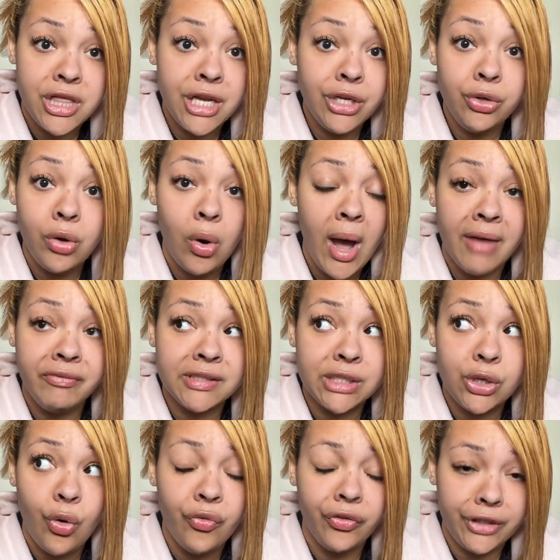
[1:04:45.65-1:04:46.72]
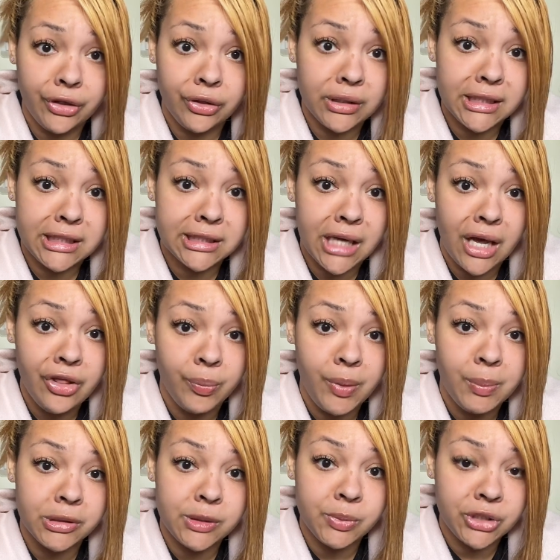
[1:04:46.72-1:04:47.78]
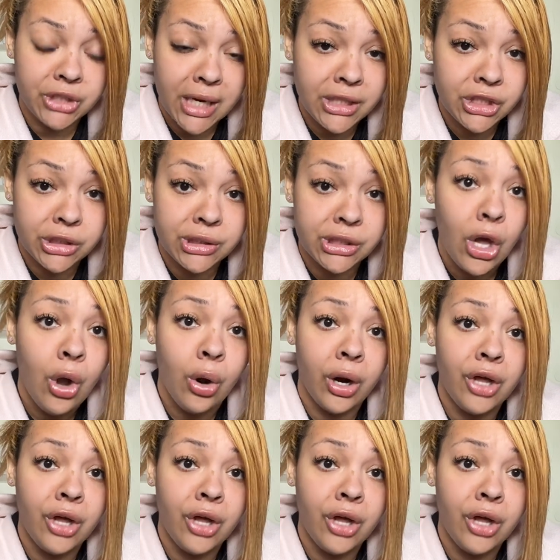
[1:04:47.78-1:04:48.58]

Then you don't have to sit over here and listen to other people's projections